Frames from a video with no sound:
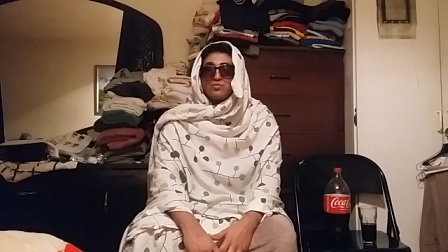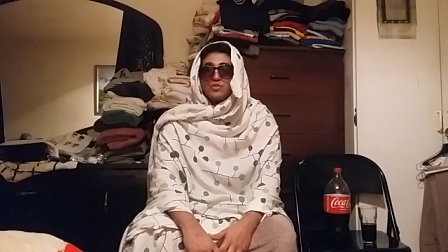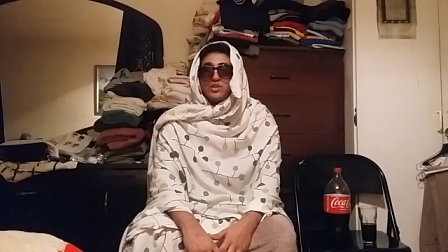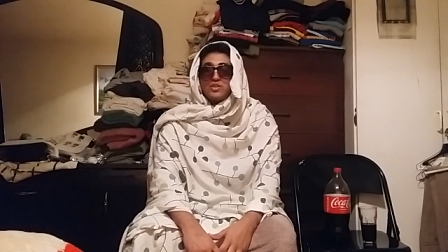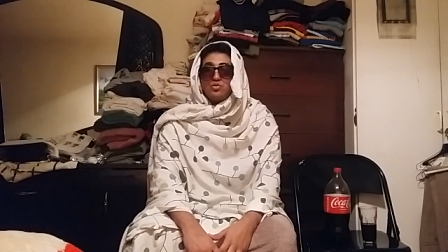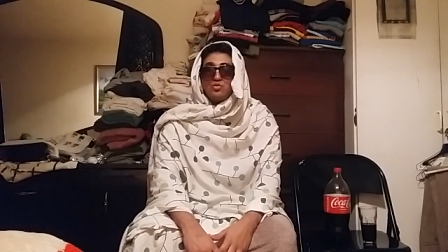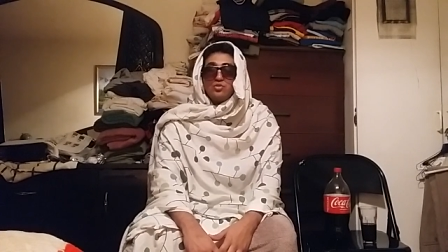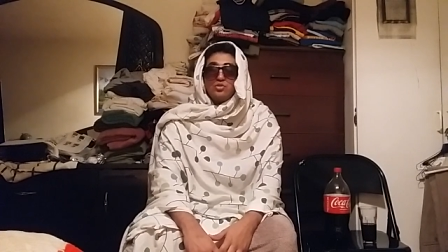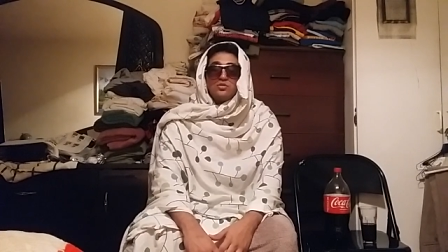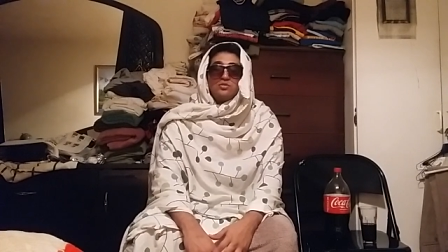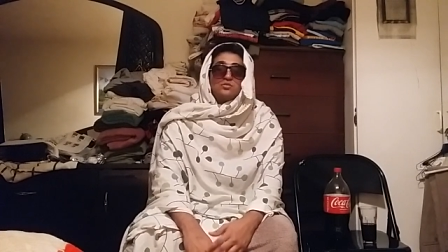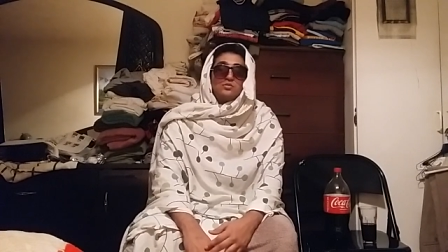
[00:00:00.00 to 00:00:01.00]
pretty
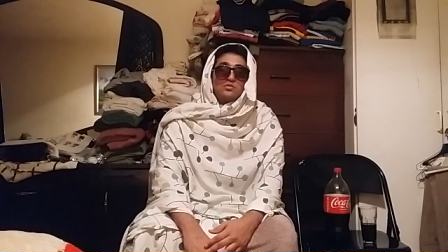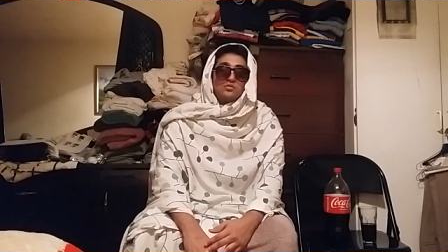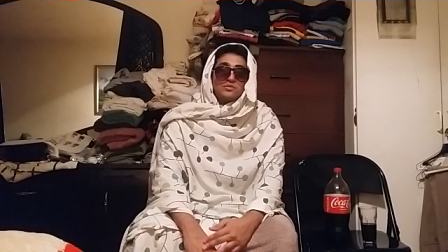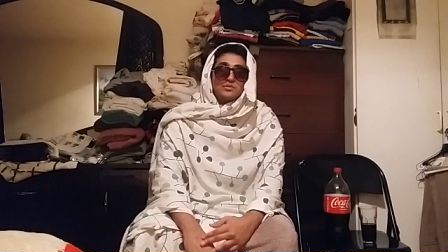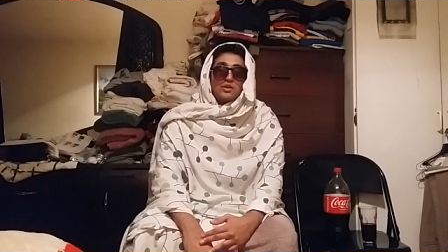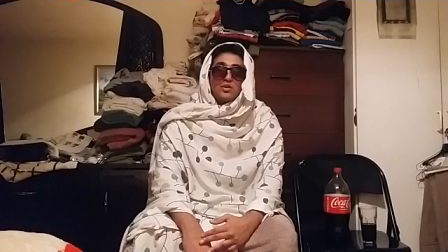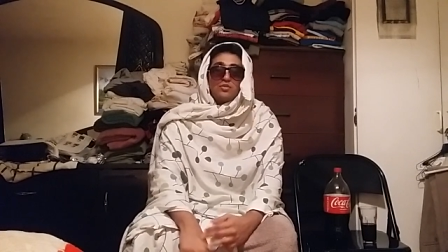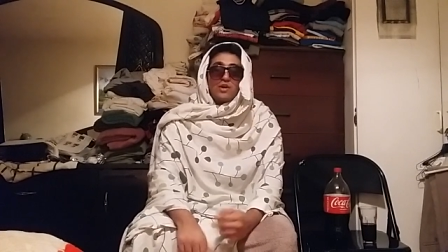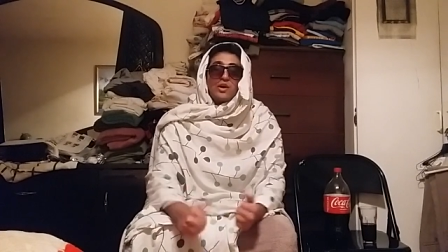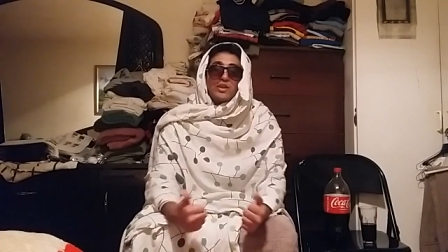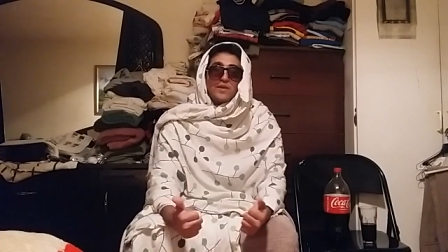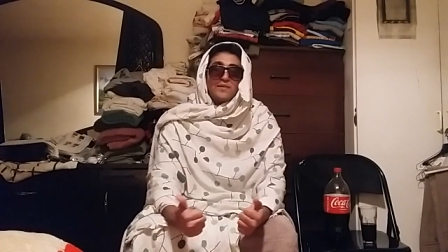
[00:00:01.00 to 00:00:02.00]
cool, so
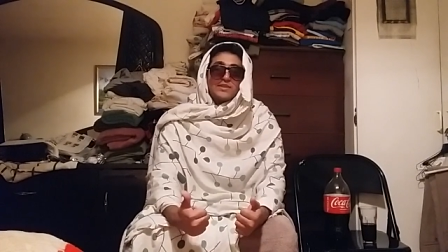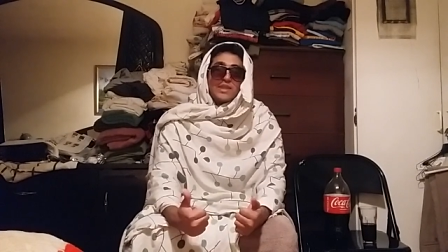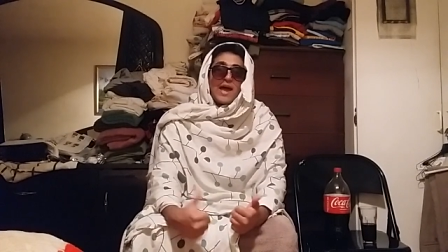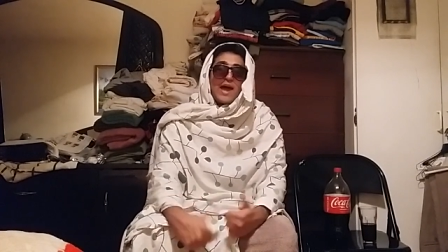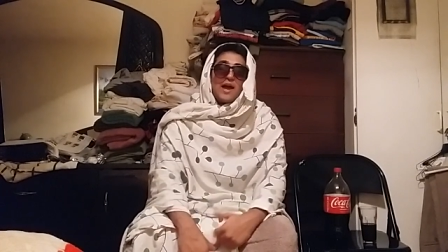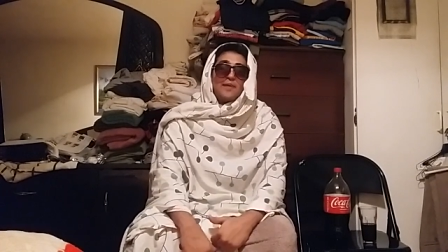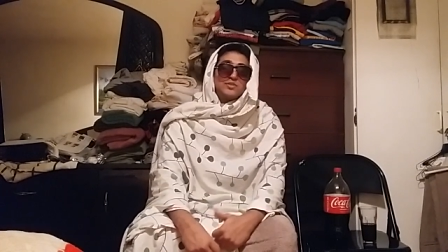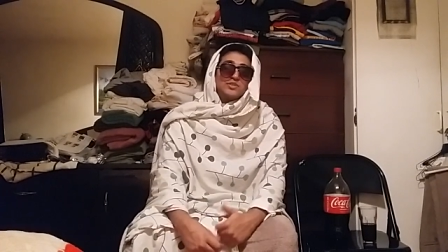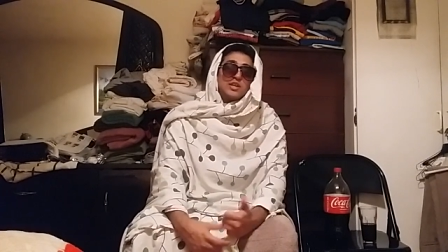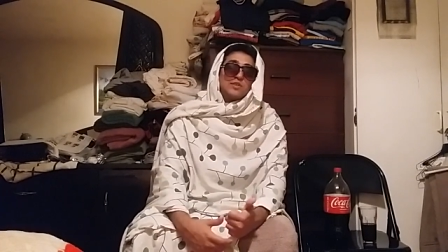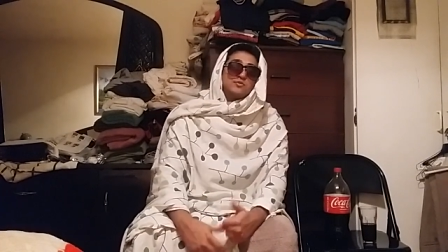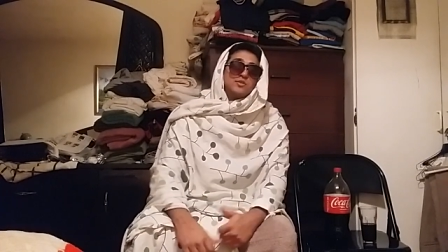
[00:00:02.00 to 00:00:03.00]
I'll give it that. I'm
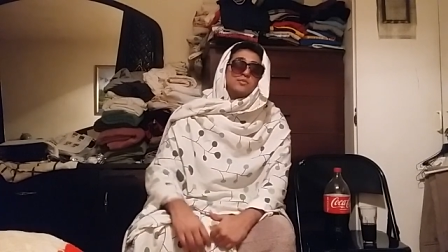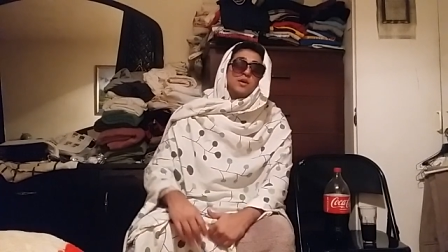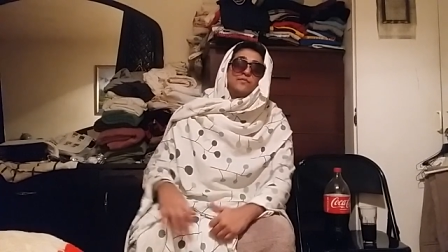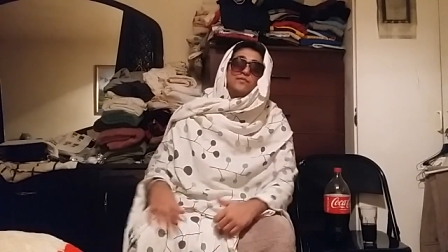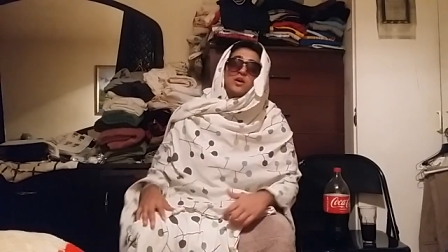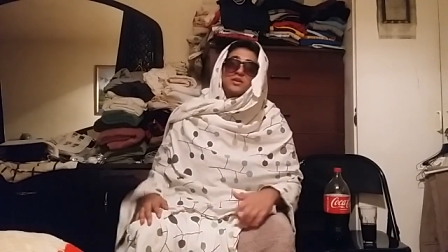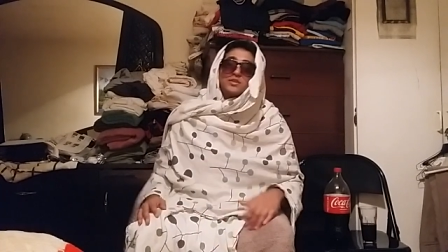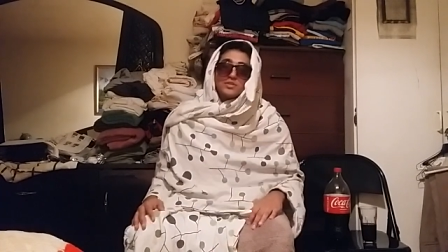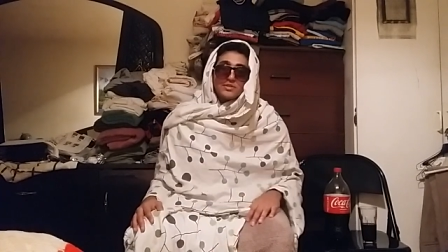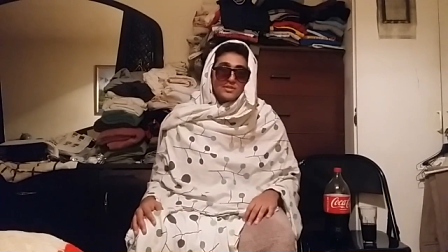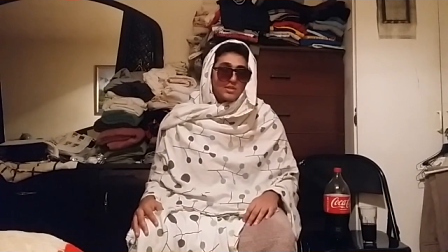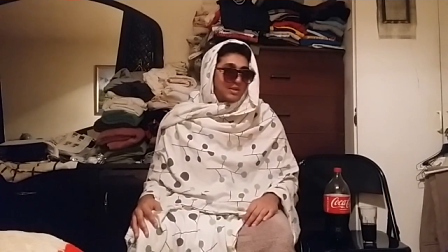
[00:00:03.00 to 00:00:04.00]
just kidding,
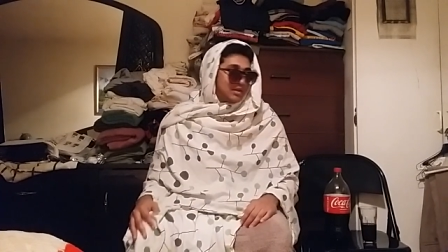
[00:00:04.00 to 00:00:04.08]
motherfuckers,